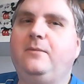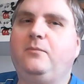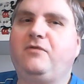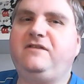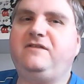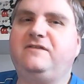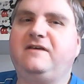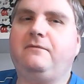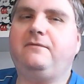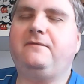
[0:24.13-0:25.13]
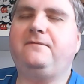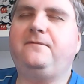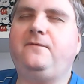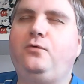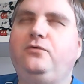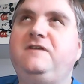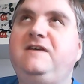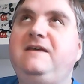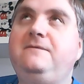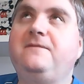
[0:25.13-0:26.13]
brace yourself,
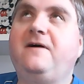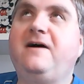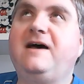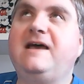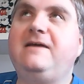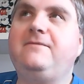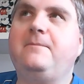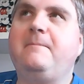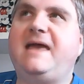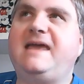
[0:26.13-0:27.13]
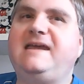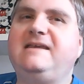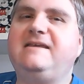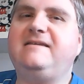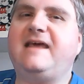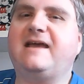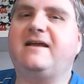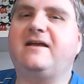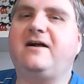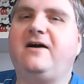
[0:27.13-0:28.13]
45 main deck
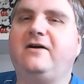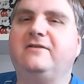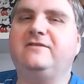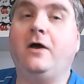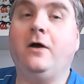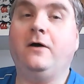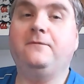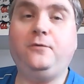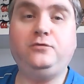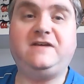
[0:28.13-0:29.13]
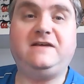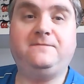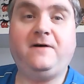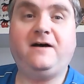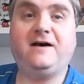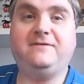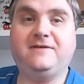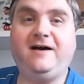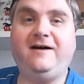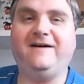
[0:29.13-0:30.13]
cards. 45
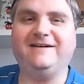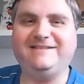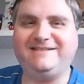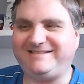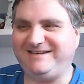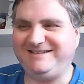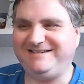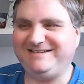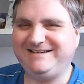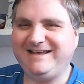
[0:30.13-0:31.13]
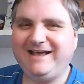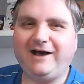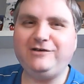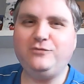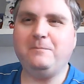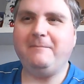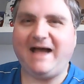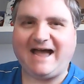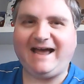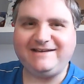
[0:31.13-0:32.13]
cards! Are you
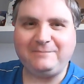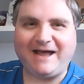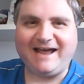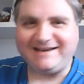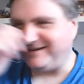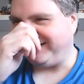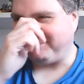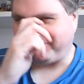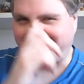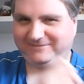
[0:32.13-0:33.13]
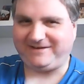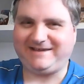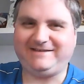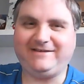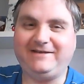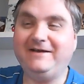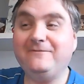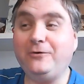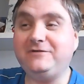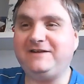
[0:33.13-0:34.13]
mad, man? You're probably thinking,
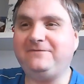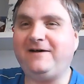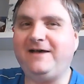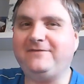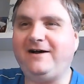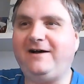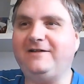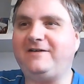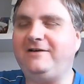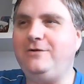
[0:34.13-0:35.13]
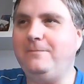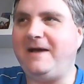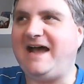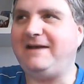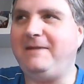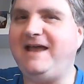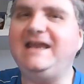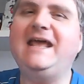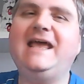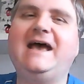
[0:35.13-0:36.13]
45 cards? Are you mad, man?
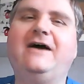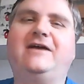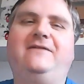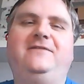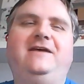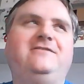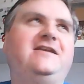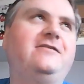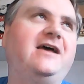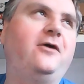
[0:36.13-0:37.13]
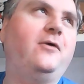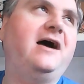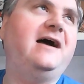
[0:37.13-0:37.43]
Okay, for those who don't know,